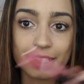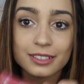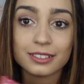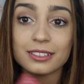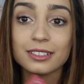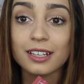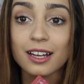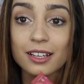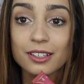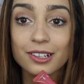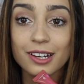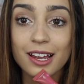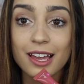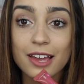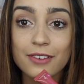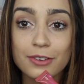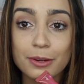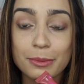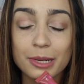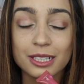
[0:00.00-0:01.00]
It's the color I
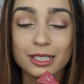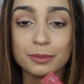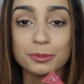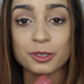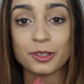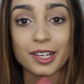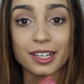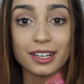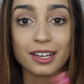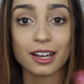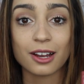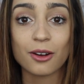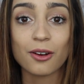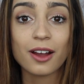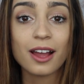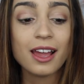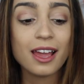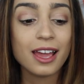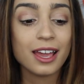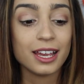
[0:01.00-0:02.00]
have on my lips right
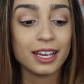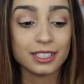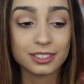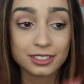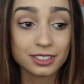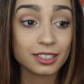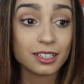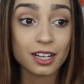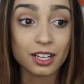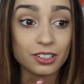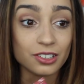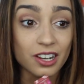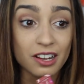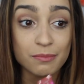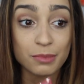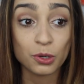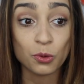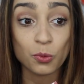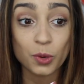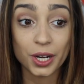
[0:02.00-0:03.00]
now. It's the color
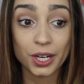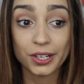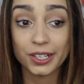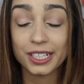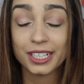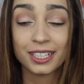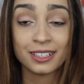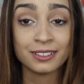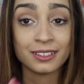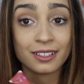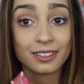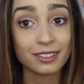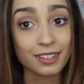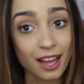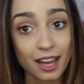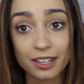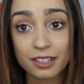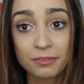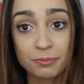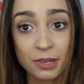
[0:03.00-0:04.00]
I've been wearing in a
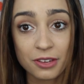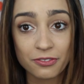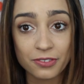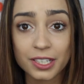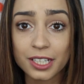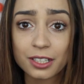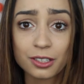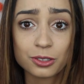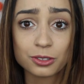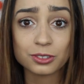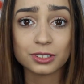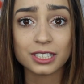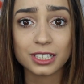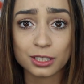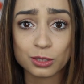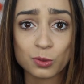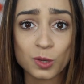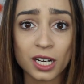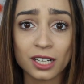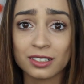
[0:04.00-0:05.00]
lot of my videos
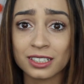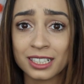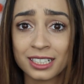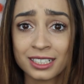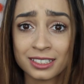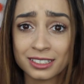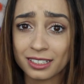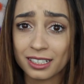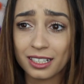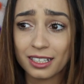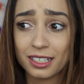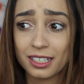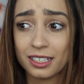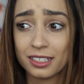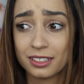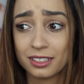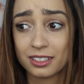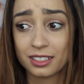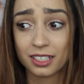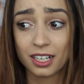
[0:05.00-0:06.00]
as well and
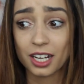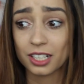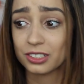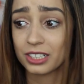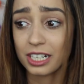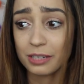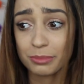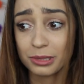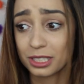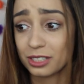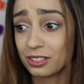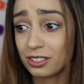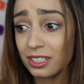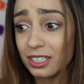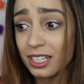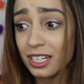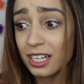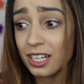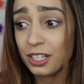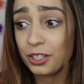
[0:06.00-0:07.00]
it's the color I've been
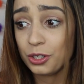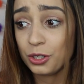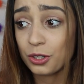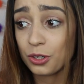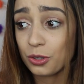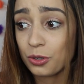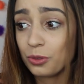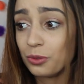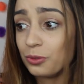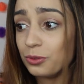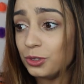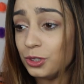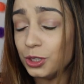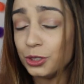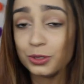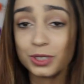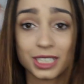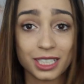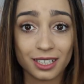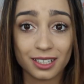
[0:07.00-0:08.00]
you know,
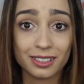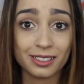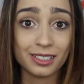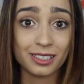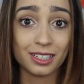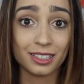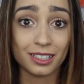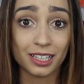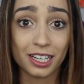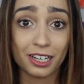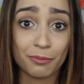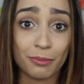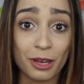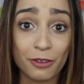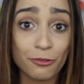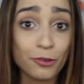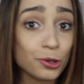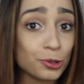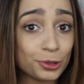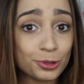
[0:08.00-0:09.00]
using in a lot of my
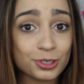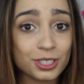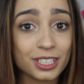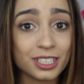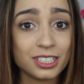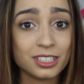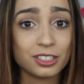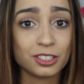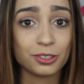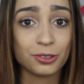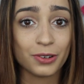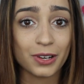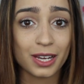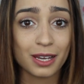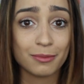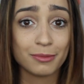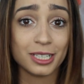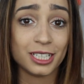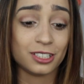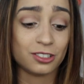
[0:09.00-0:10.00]
photos on
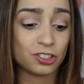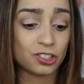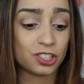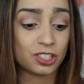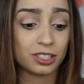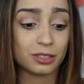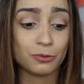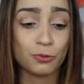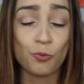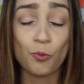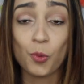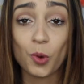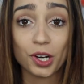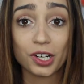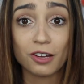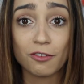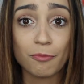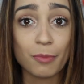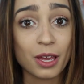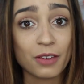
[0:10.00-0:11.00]
Instagram. It's just
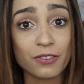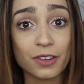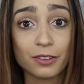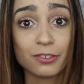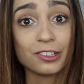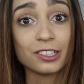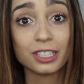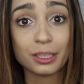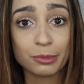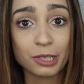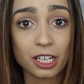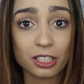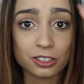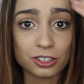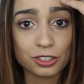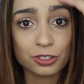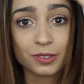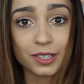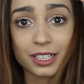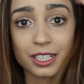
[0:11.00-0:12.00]
one of my favorite lip
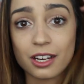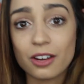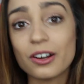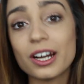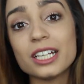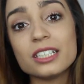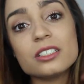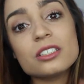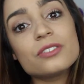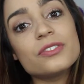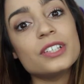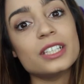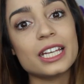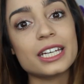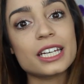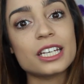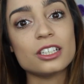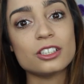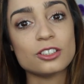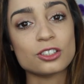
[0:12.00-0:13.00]
colors right now. I just feel
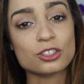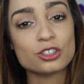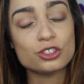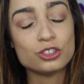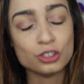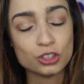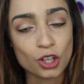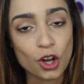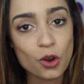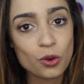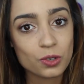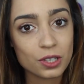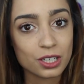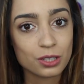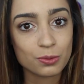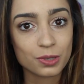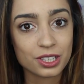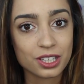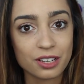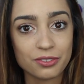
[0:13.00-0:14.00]
like it looks so
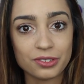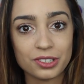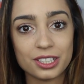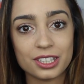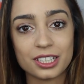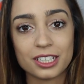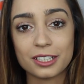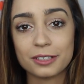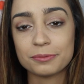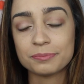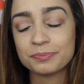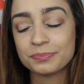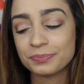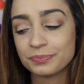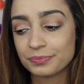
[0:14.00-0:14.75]
good with everything.